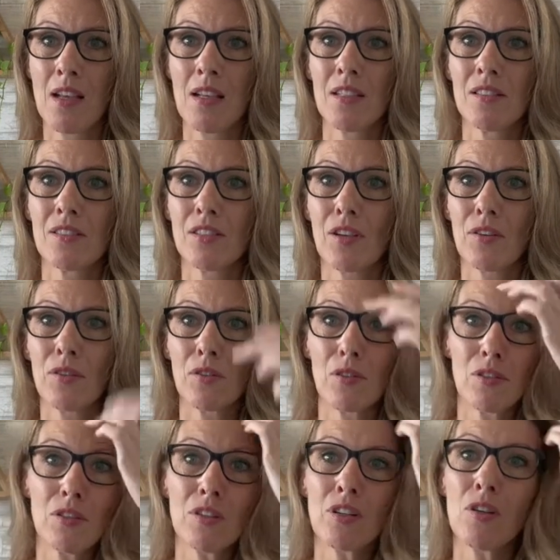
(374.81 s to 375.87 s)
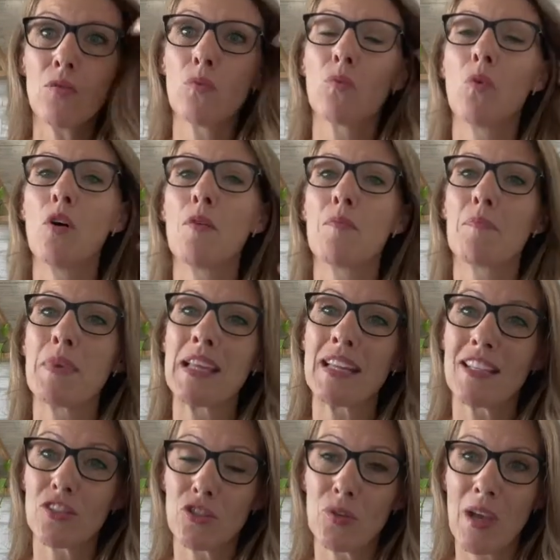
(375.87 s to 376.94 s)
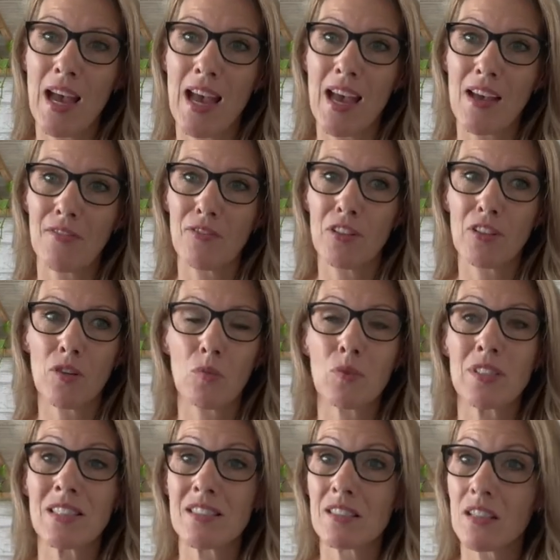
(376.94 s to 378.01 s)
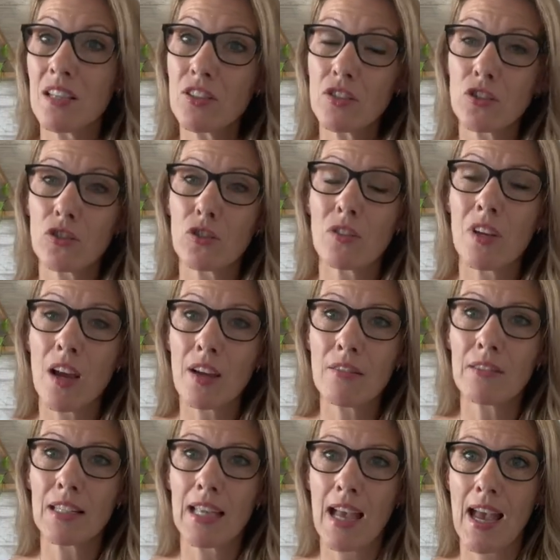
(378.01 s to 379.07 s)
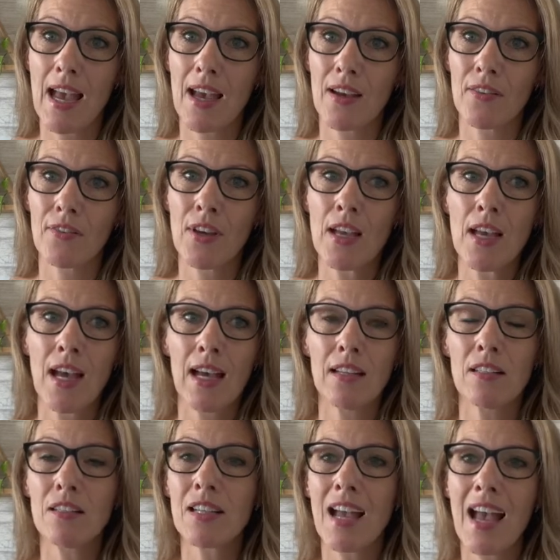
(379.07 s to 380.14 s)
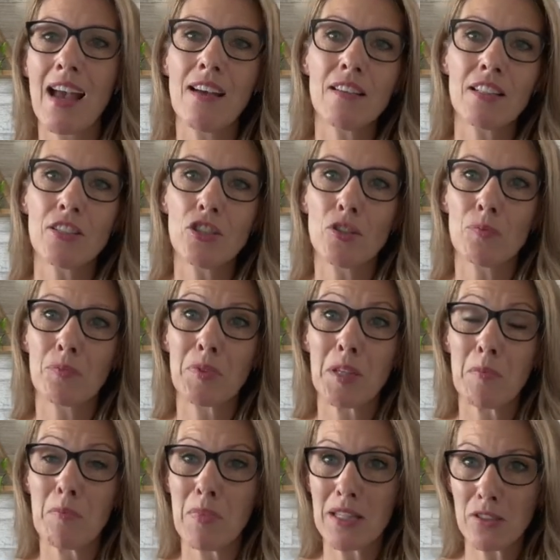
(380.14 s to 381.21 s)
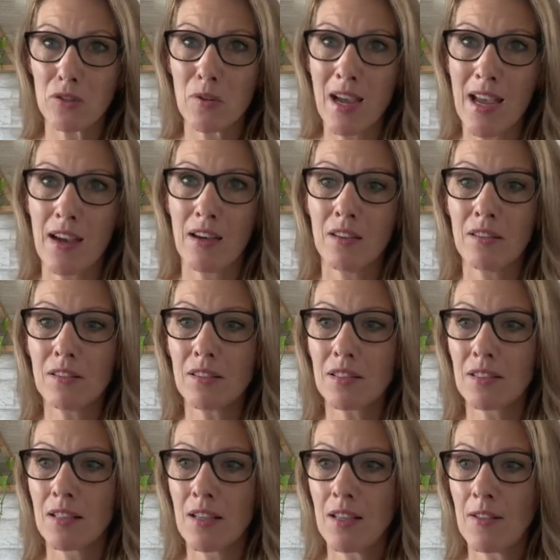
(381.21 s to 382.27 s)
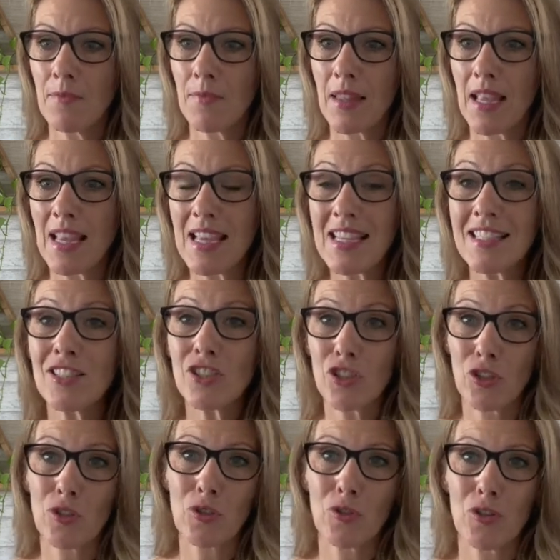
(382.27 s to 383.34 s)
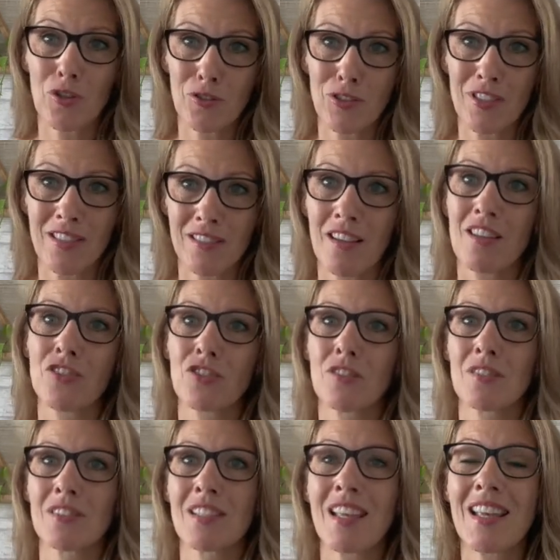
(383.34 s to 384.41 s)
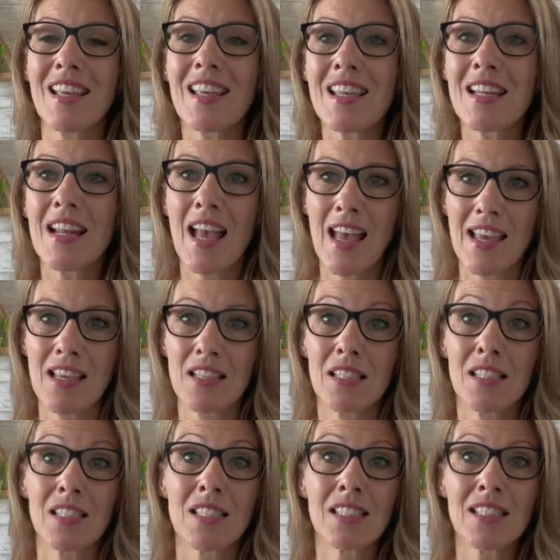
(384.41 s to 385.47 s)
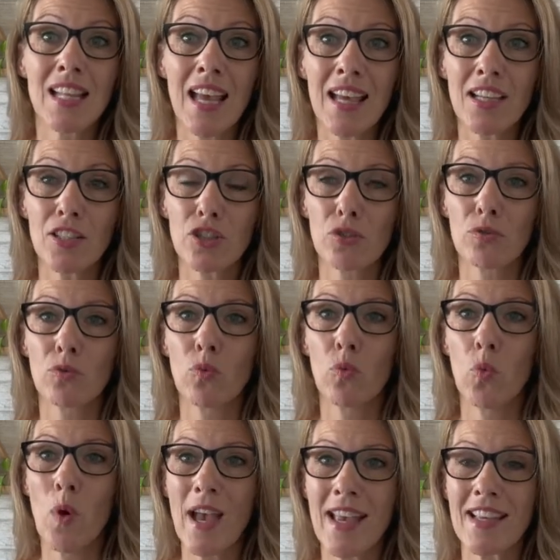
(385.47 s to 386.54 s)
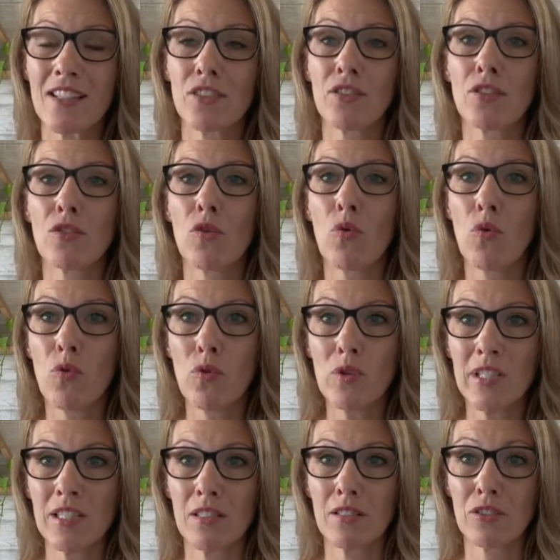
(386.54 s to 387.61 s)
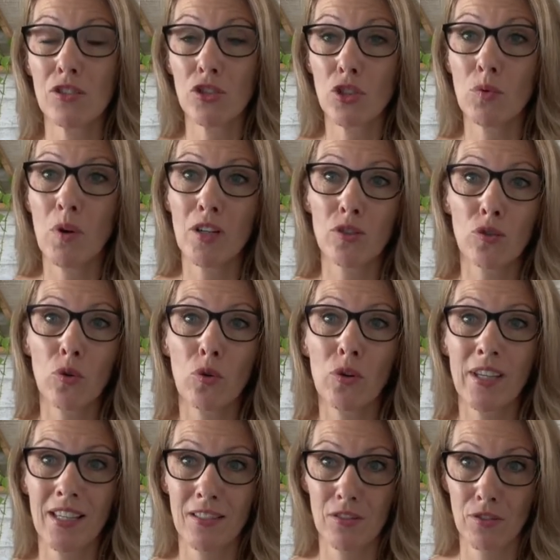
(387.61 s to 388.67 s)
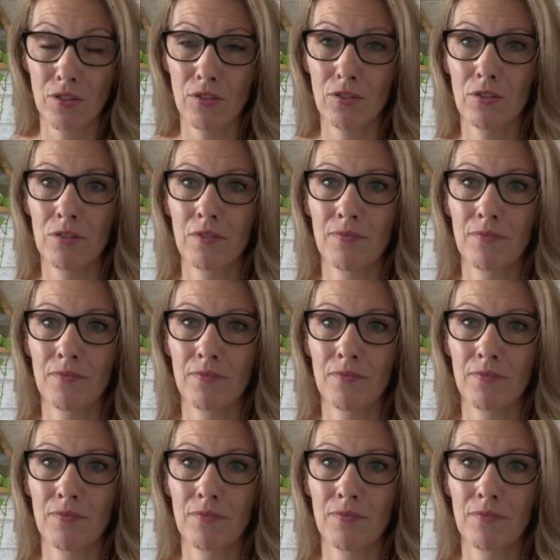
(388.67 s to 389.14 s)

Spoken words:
So look at what meetings you have. Look at what discussions you currently have. And look at how can you bring mental health into those discussions in a contextual way to the audience you are talking to.